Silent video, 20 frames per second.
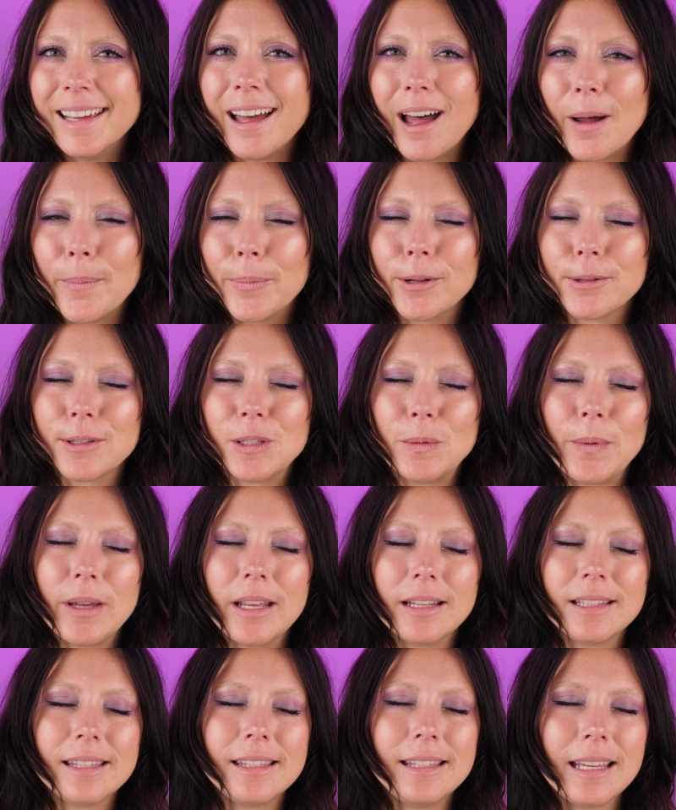upload
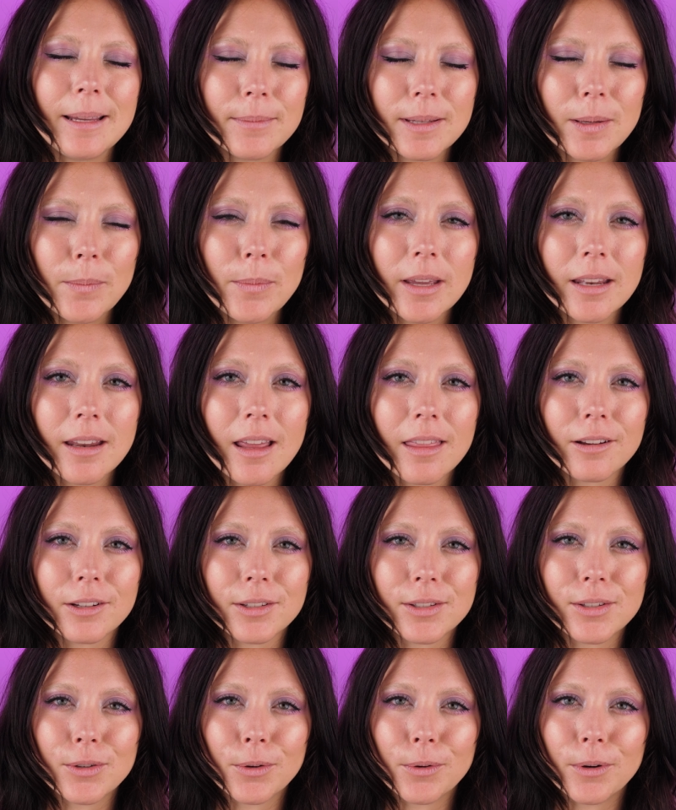speeds seem to be another
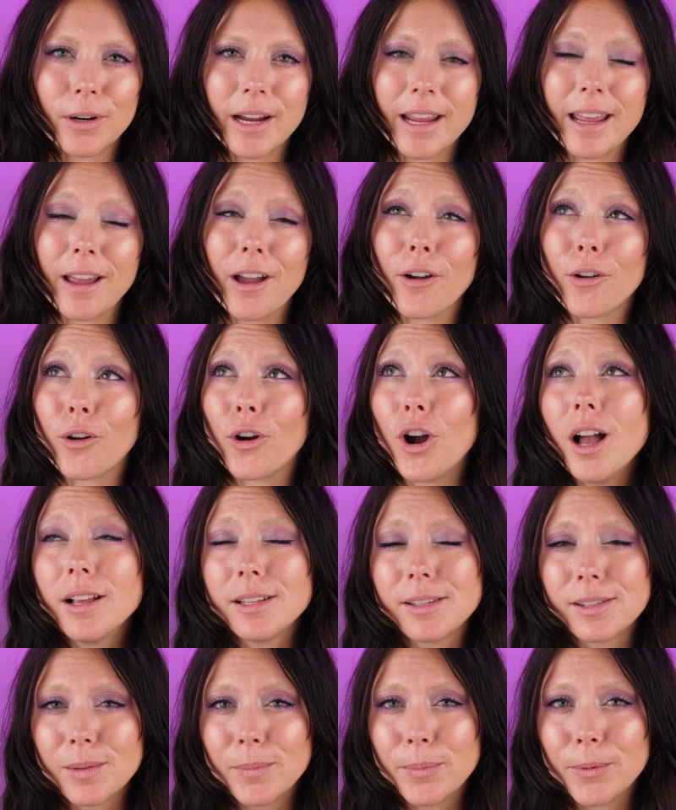story
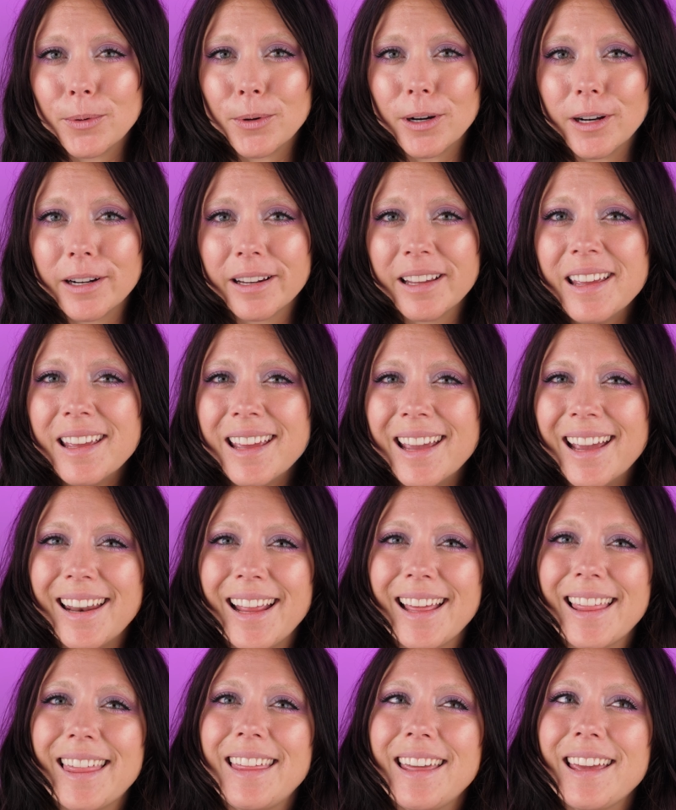across the board and
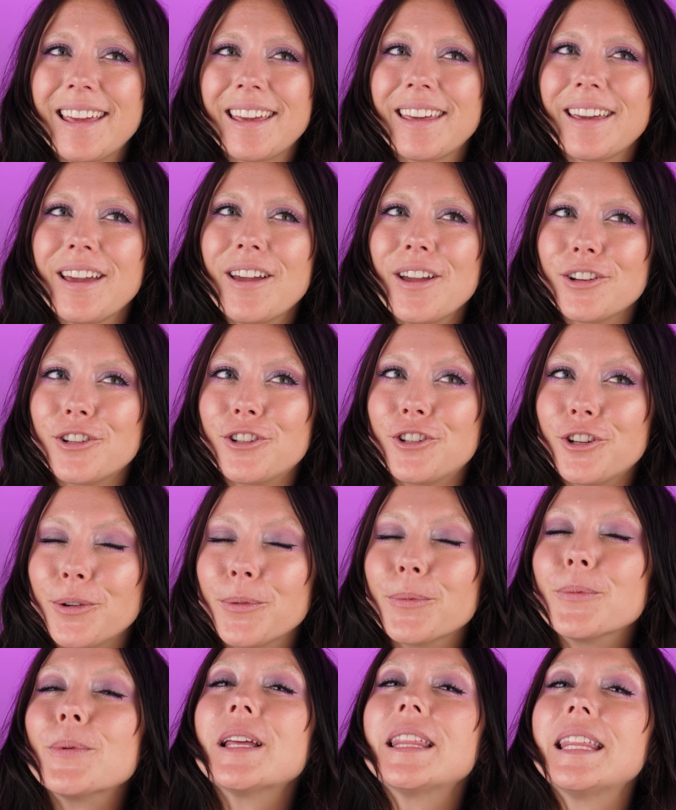I think should
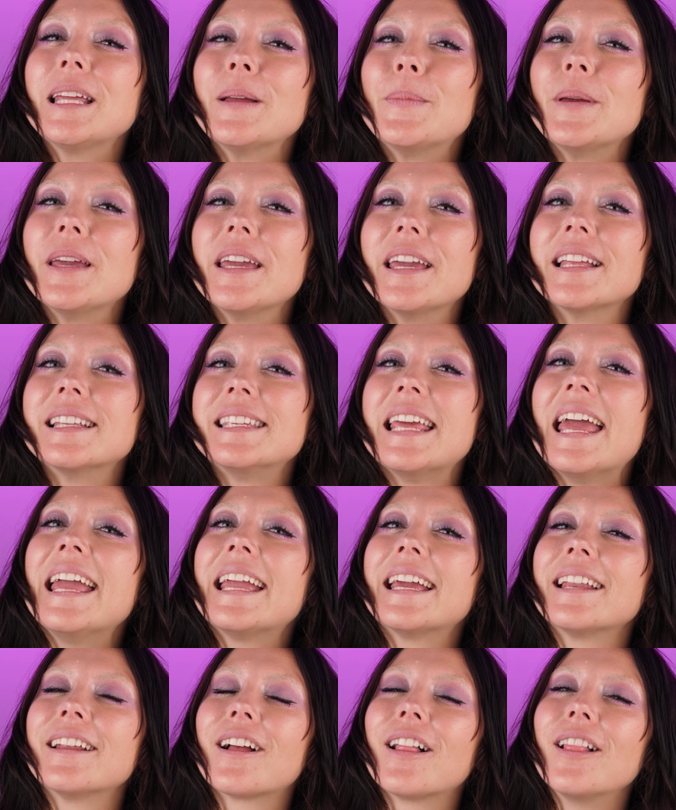really be
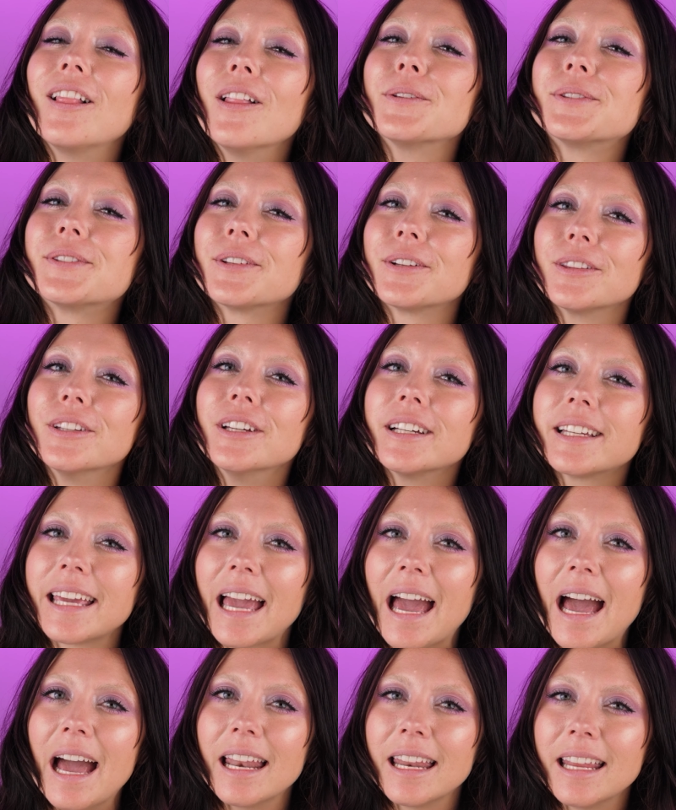taken a closer look
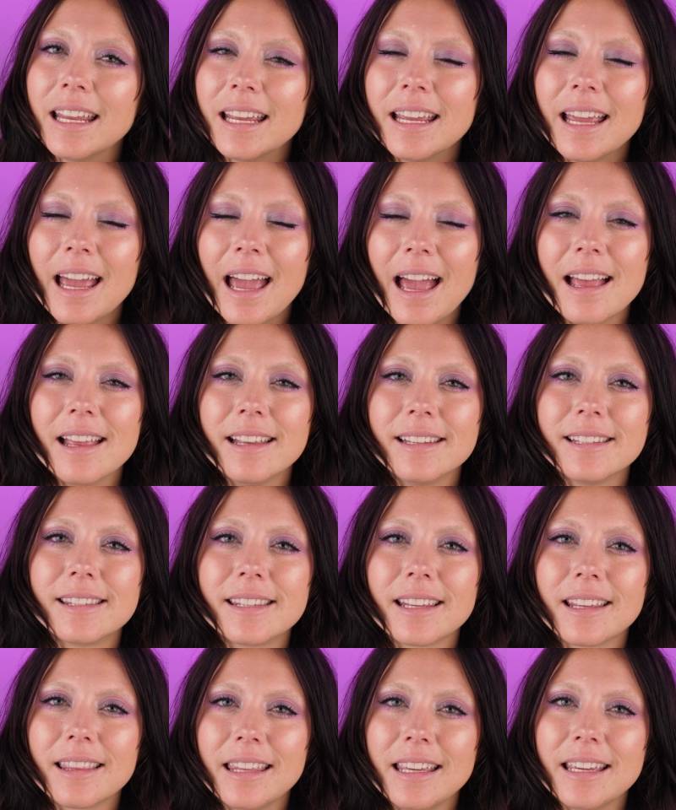at
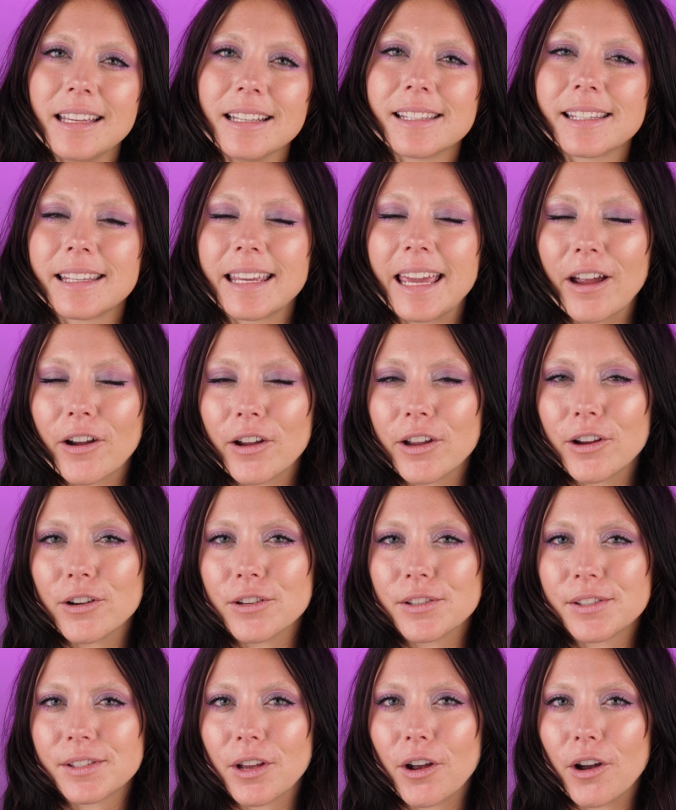as these
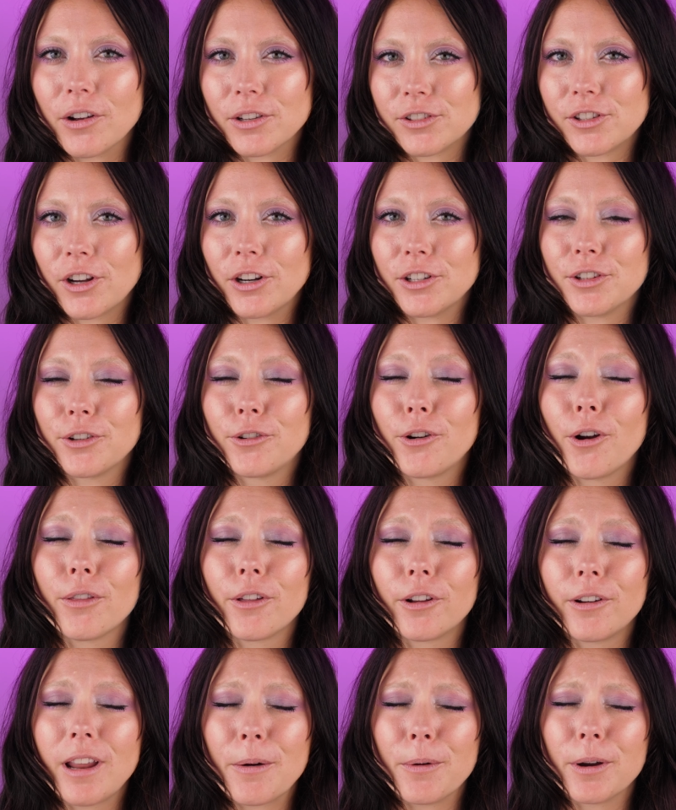carriers start to grow
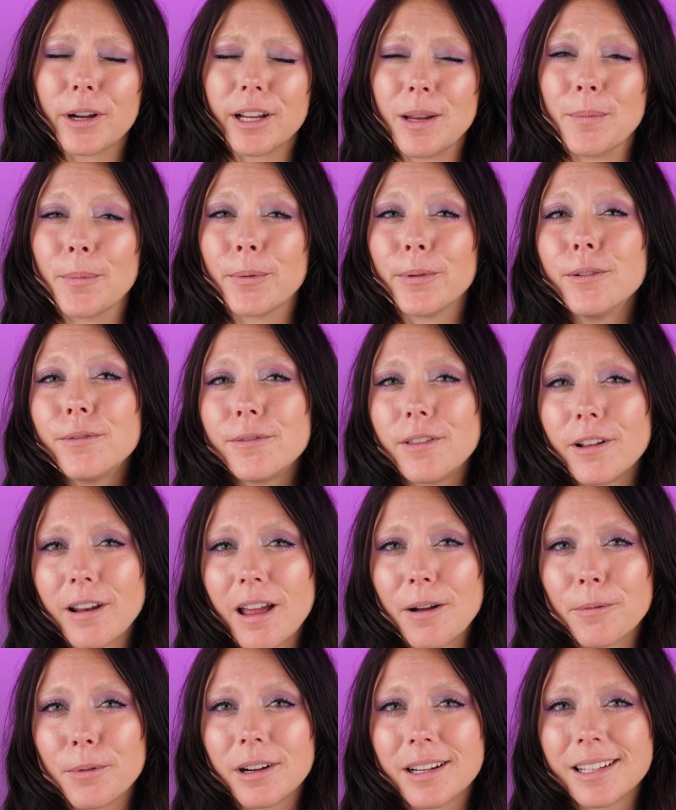their network and improve their
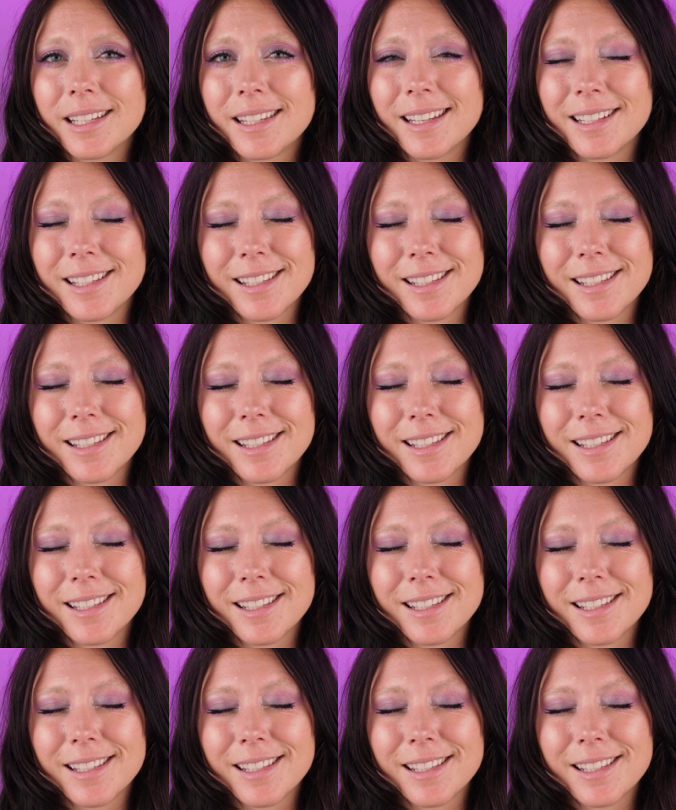networks.